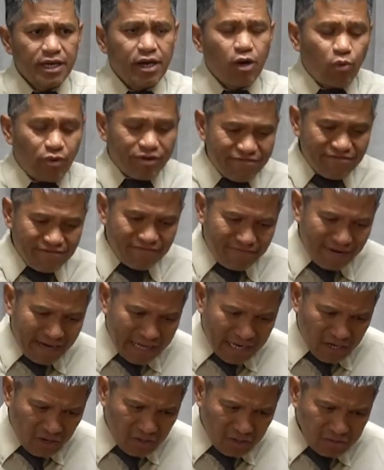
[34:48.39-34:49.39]
We
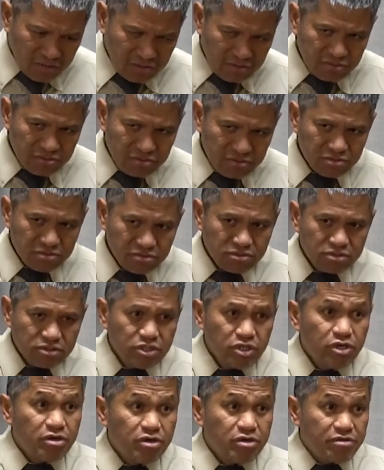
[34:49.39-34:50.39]
follow
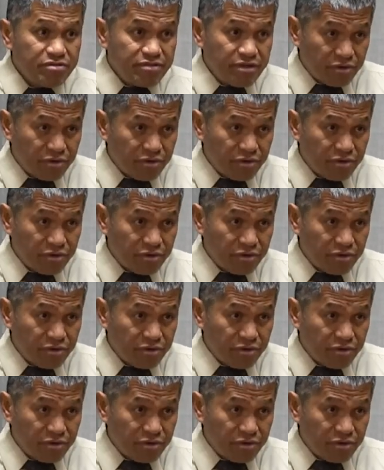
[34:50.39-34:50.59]
the